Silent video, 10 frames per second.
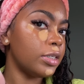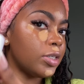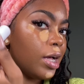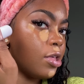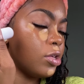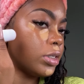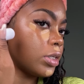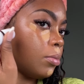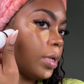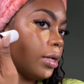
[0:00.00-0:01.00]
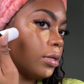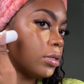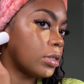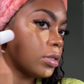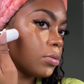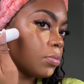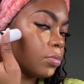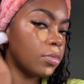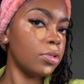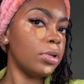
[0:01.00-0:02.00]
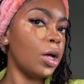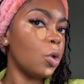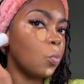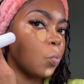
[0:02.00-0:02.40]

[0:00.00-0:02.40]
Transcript: So I just come like this. Hold on.